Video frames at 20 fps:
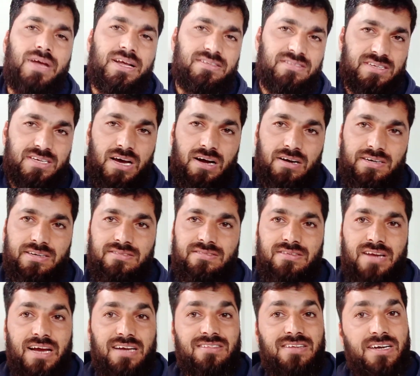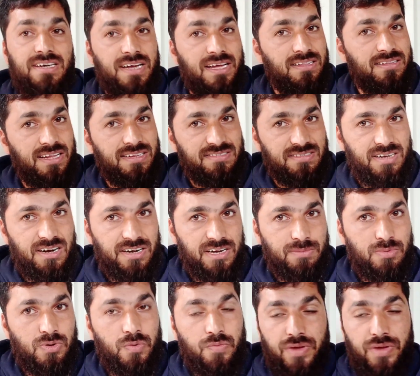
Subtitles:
NCRT's 9th and 10th NCRT book,